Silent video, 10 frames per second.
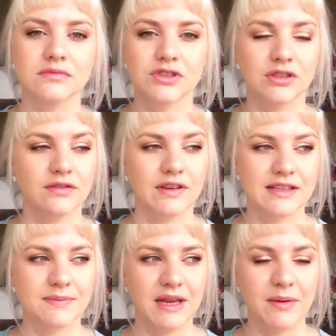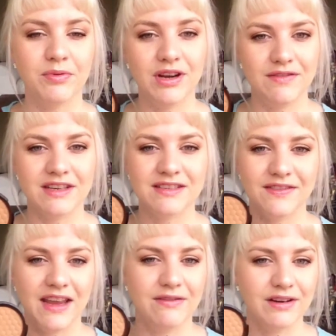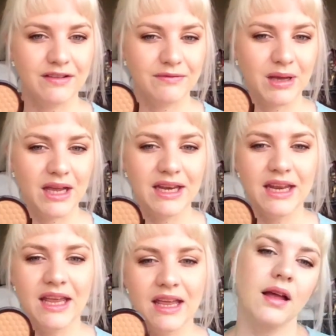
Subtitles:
sort of has been a previous favorite of mine.